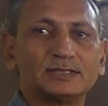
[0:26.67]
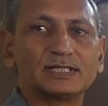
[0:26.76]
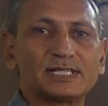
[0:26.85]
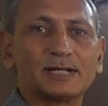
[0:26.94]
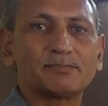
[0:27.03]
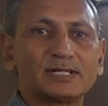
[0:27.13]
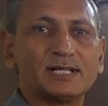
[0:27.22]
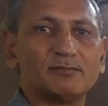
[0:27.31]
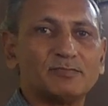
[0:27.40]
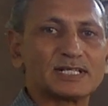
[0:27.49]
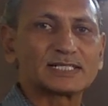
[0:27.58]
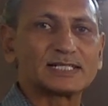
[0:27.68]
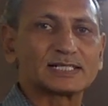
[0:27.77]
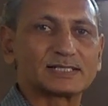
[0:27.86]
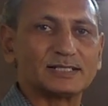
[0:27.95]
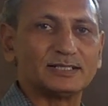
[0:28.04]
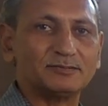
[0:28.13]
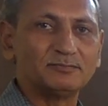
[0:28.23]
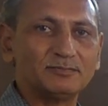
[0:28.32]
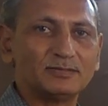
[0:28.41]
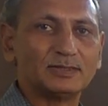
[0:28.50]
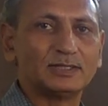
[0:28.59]
the chapter number
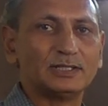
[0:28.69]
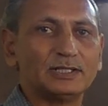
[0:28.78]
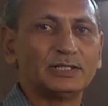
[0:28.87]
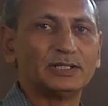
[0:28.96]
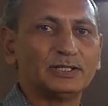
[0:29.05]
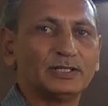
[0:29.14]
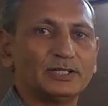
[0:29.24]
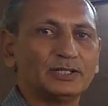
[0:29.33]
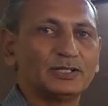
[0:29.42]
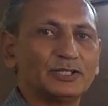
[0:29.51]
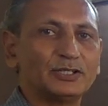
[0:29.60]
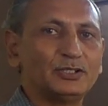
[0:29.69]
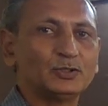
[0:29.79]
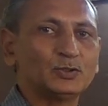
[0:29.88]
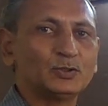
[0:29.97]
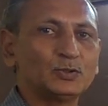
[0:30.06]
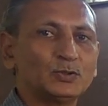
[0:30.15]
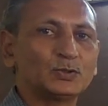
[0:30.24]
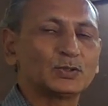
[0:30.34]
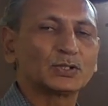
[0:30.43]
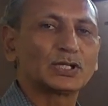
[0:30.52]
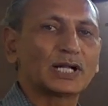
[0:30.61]
system,
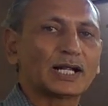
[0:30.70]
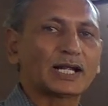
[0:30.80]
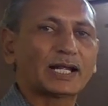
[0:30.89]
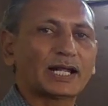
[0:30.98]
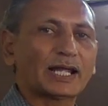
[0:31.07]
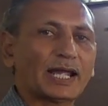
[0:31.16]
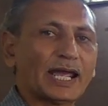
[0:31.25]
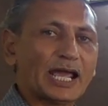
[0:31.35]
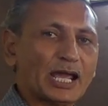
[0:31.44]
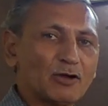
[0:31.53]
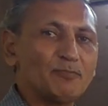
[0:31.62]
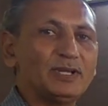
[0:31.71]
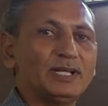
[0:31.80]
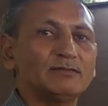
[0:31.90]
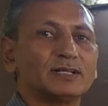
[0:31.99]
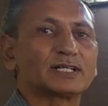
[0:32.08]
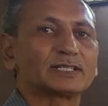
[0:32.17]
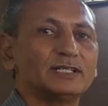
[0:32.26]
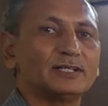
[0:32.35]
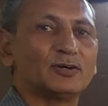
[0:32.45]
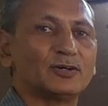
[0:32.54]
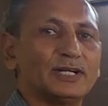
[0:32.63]
you have been
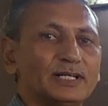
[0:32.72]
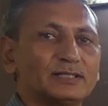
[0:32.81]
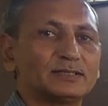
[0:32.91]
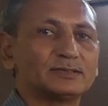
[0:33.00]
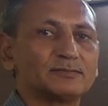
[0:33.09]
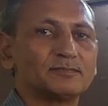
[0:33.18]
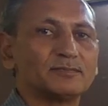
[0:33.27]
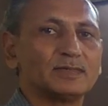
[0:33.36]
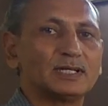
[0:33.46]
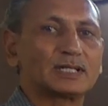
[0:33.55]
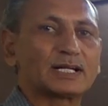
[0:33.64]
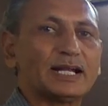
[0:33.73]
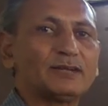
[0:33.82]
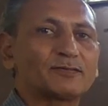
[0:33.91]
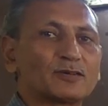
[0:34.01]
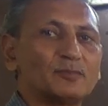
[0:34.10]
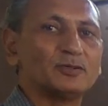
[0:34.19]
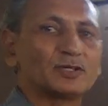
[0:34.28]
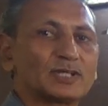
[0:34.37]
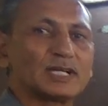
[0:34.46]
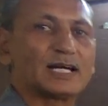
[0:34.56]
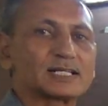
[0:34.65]
working on it right from your
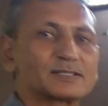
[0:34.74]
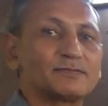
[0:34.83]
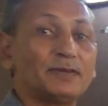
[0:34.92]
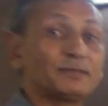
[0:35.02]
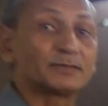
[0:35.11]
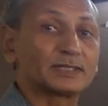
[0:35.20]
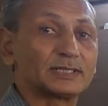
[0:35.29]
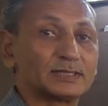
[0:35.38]
class 5th.